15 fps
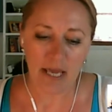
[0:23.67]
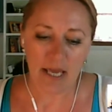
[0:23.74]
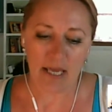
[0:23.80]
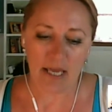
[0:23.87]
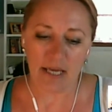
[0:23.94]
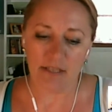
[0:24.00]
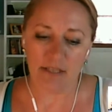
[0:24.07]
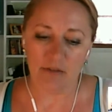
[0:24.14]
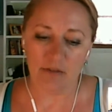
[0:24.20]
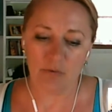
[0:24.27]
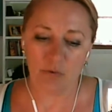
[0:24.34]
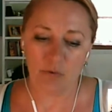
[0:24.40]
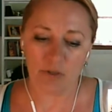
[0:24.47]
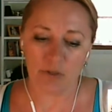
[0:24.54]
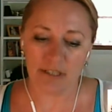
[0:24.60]
And
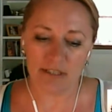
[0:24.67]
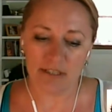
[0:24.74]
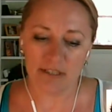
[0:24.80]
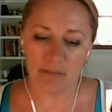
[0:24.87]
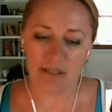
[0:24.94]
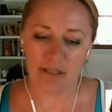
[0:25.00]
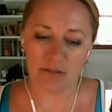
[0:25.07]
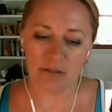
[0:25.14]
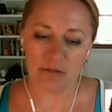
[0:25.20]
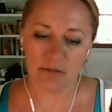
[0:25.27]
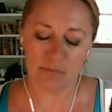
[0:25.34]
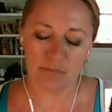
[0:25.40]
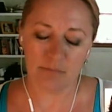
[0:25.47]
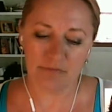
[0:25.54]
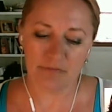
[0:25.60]
working in the
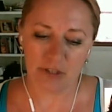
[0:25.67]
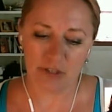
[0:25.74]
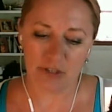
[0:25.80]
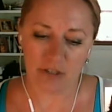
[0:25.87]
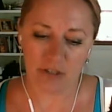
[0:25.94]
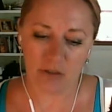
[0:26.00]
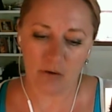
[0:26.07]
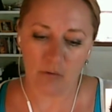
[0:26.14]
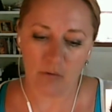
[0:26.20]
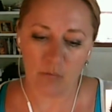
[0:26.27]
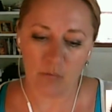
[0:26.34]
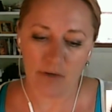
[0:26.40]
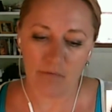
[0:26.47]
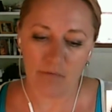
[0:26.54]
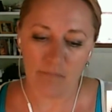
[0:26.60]
medical profession,
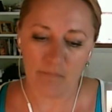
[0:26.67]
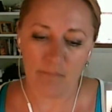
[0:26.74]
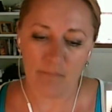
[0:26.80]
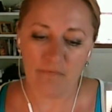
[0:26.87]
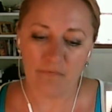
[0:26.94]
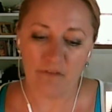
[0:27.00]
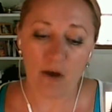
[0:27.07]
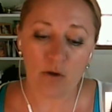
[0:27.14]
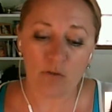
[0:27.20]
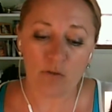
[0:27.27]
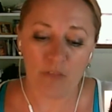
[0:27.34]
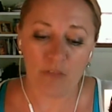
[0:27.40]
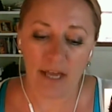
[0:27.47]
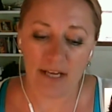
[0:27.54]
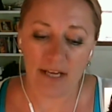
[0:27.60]
we felt
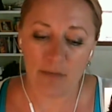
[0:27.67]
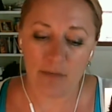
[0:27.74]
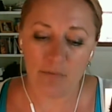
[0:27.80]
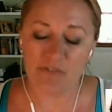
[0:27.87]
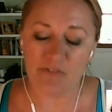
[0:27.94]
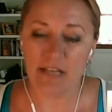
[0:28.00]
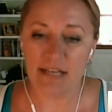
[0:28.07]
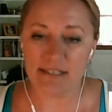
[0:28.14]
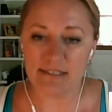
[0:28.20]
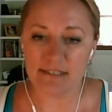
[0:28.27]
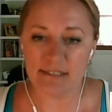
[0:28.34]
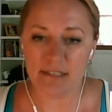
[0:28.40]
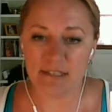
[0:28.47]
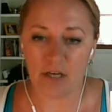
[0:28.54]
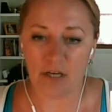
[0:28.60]
that it was
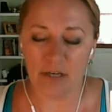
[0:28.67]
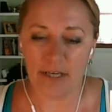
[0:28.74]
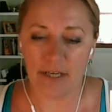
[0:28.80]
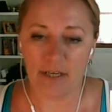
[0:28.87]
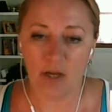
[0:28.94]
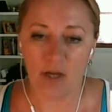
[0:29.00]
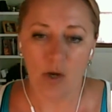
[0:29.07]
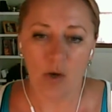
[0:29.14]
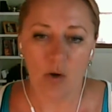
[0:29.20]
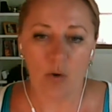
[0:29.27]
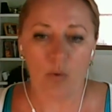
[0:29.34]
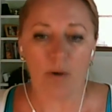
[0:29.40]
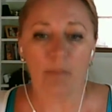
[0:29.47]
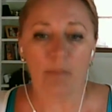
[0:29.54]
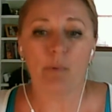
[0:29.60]
necessary
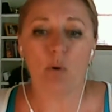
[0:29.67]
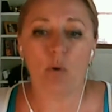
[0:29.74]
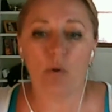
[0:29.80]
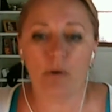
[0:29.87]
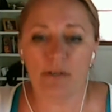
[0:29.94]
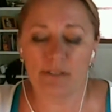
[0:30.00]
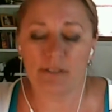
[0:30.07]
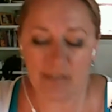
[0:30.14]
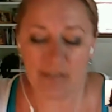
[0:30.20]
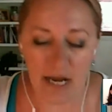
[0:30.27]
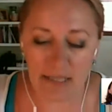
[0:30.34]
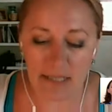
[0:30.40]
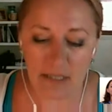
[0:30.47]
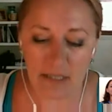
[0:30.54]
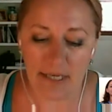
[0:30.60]
or important to
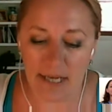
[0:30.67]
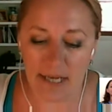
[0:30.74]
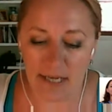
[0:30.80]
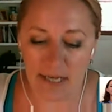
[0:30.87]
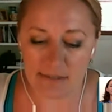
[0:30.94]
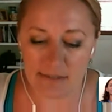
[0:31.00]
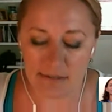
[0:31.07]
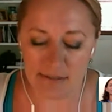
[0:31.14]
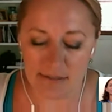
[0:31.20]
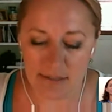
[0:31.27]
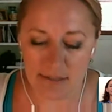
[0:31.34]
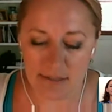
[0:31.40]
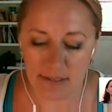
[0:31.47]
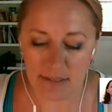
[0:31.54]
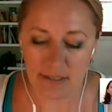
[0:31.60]
highlight
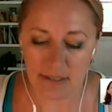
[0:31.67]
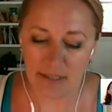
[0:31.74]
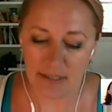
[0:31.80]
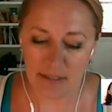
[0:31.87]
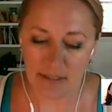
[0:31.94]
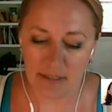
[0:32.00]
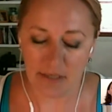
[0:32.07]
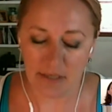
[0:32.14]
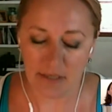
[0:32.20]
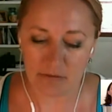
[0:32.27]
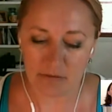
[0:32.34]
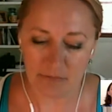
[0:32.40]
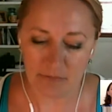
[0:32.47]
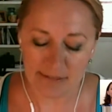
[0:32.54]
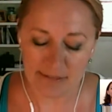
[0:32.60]
excellency in
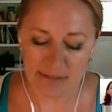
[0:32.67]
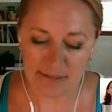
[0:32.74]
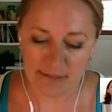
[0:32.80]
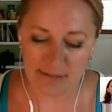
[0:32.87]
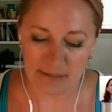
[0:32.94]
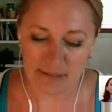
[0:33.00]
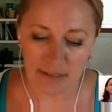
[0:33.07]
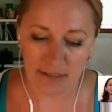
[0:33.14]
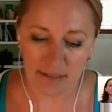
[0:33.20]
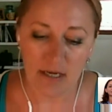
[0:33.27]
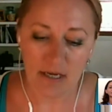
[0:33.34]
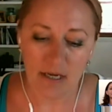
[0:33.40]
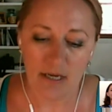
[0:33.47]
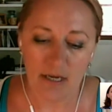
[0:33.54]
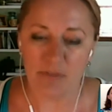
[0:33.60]
medical residency,
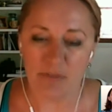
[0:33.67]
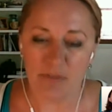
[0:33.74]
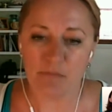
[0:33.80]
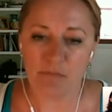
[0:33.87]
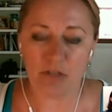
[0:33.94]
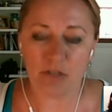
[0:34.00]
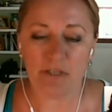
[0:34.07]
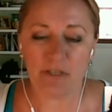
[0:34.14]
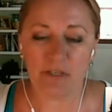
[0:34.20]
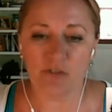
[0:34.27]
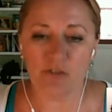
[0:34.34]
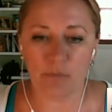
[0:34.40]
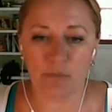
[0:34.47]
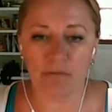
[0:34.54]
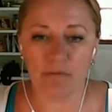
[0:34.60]
especially because
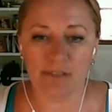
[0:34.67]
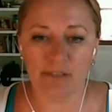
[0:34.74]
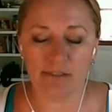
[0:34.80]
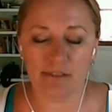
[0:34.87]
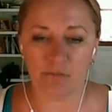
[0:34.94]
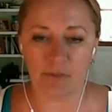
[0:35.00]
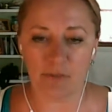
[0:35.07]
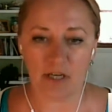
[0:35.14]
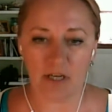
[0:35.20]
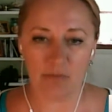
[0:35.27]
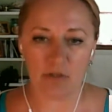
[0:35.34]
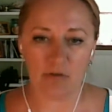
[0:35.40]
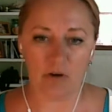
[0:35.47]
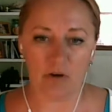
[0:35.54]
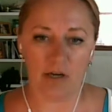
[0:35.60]
so many residents we come
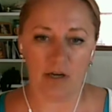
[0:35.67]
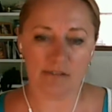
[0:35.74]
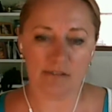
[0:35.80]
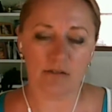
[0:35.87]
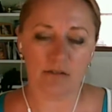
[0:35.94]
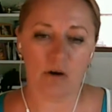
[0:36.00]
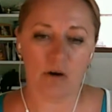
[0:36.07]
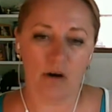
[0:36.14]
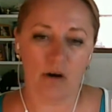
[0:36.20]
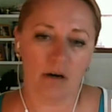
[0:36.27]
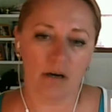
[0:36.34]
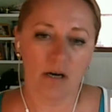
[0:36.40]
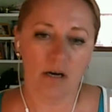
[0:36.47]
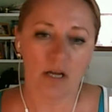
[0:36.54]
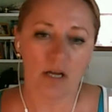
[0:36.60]
across
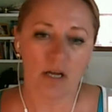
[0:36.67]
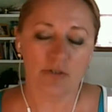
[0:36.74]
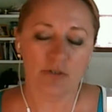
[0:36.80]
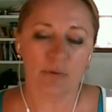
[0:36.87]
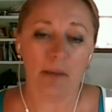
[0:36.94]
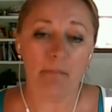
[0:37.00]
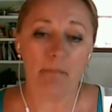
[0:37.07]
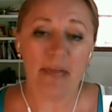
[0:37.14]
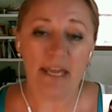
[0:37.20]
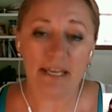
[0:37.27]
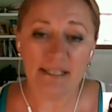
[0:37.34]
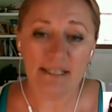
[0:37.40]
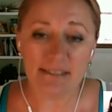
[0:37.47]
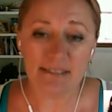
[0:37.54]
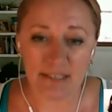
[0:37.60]
are doing
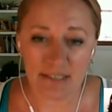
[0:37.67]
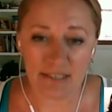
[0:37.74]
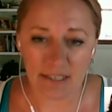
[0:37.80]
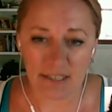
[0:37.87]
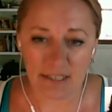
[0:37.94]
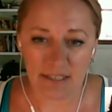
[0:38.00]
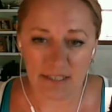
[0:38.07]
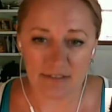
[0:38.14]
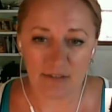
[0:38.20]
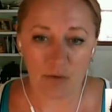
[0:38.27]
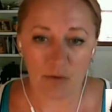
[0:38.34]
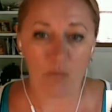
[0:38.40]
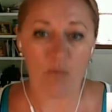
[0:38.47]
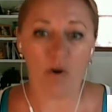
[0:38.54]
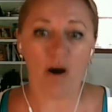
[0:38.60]
amazing things
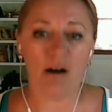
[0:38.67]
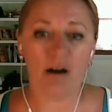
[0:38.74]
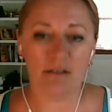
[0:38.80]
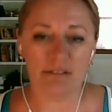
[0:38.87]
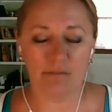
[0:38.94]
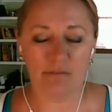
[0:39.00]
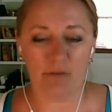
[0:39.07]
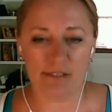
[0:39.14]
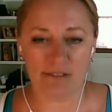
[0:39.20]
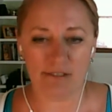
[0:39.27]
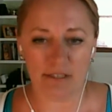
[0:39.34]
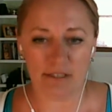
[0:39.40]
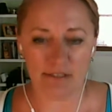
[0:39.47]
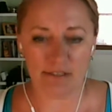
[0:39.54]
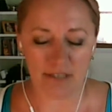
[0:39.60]
while in
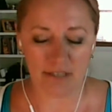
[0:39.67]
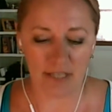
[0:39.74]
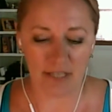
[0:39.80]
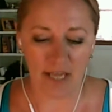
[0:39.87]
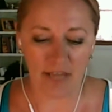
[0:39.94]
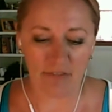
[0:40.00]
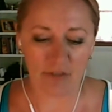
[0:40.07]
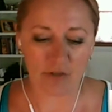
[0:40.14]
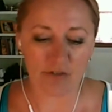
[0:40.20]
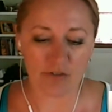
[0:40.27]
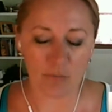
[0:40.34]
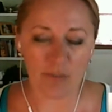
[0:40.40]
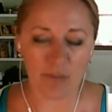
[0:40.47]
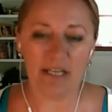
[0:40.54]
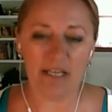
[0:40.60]
residency, and there's
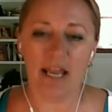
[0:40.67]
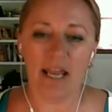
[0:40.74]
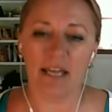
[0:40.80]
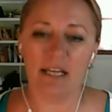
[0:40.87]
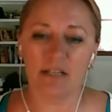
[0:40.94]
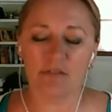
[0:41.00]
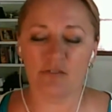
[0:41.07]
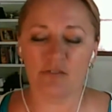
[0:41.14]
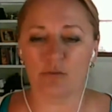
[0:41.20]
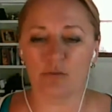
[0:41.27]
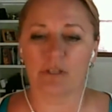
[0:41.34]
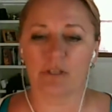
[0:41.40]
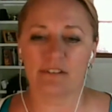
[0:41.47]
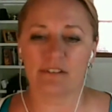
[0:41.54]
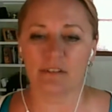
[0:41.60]
so many negative
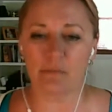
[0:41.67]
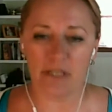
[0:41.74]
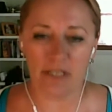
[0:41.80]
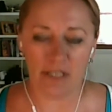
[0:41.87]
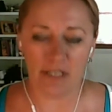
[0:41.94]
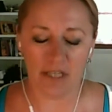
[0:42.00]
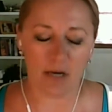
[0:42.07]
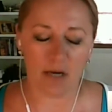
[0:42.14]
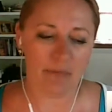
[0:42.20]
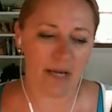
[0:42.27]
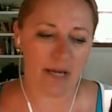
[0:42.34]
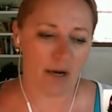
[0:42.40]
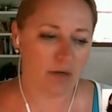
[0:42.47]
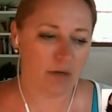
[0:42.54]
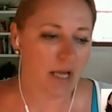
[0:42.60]
stories in the media
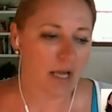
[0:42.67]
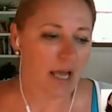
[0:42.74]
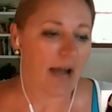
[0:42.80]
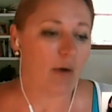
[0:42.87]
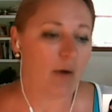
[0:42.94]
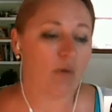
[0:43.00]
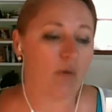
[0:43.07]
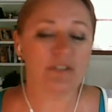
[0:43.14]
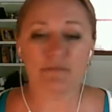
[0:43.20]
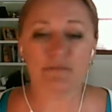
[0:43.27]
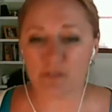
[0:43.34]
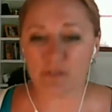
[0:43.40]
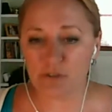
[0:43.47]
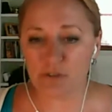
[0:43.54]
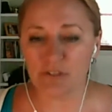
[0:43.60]
about how
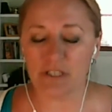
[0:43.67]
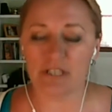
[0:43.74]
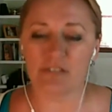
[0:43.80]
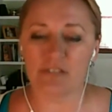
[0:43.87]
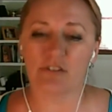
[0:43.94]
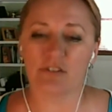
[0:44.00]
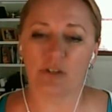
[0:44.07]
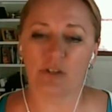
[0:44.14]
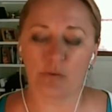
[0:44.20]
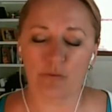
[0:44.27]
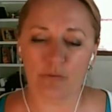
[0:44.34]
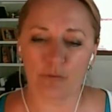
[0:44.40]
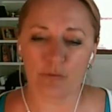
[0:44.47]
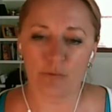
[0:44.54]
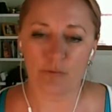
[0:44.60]
difficult it is to go
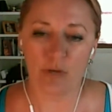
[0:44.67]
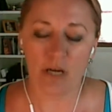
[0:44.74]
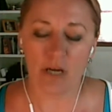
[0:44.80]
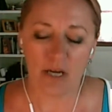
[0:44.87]
through